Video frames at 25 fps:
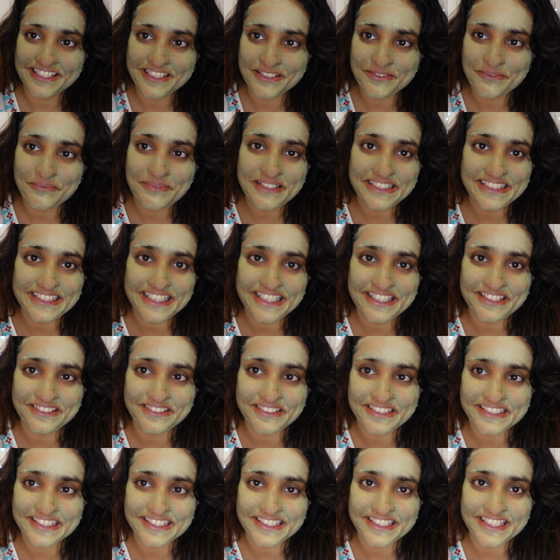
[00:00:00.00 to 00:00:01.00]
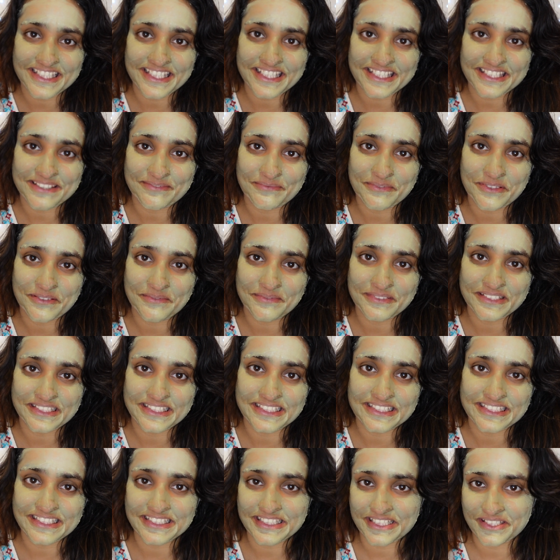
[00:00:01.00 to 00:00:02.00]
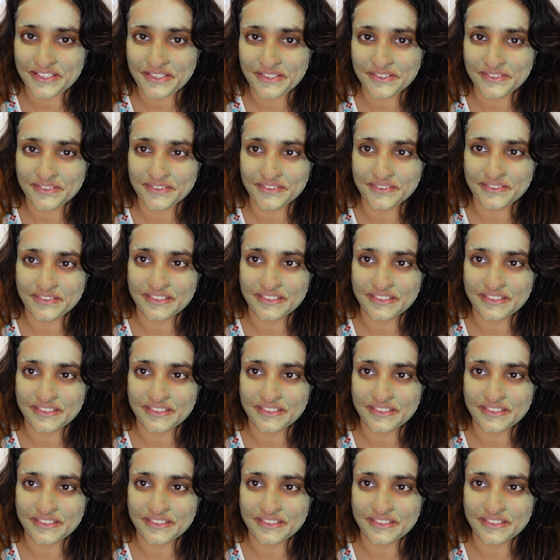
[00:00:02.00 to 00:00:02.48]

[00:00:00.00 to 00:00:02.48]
is what my skin looks like at the moment. So